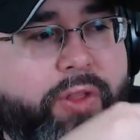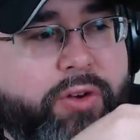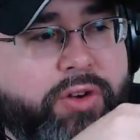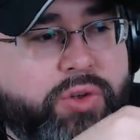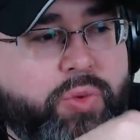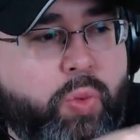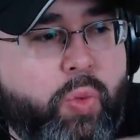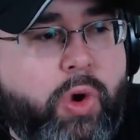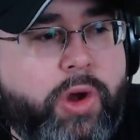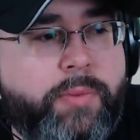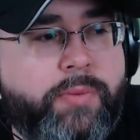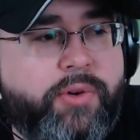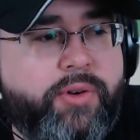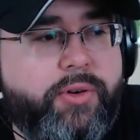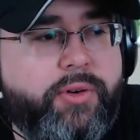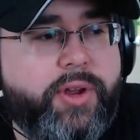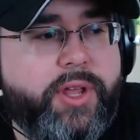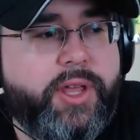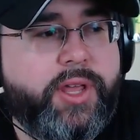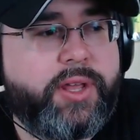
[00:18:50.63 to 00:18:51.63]
there's one
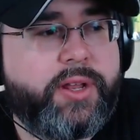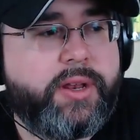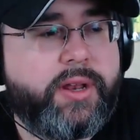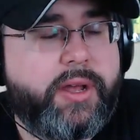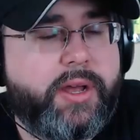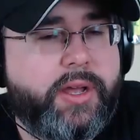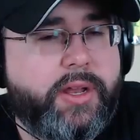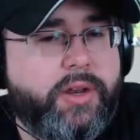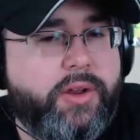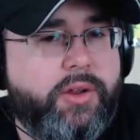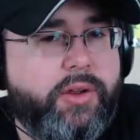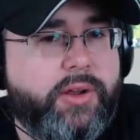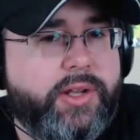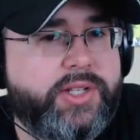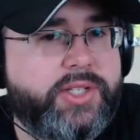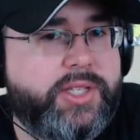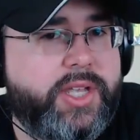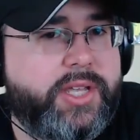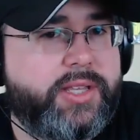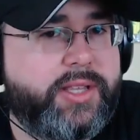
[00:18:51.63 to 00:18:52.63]
brewery in uh, New York
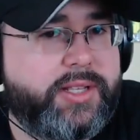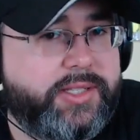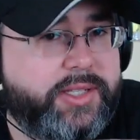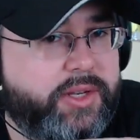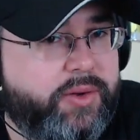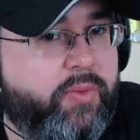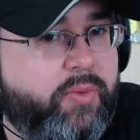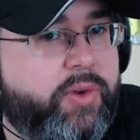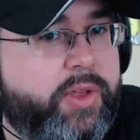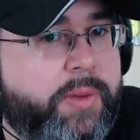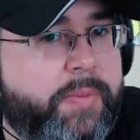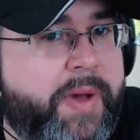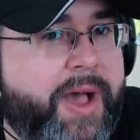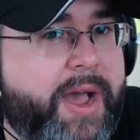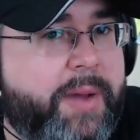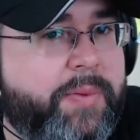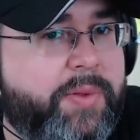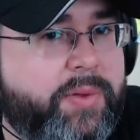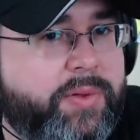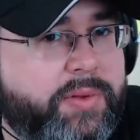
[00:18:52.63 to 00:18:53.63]
State that's getting really
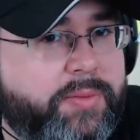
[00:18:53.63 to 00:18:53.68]
popular.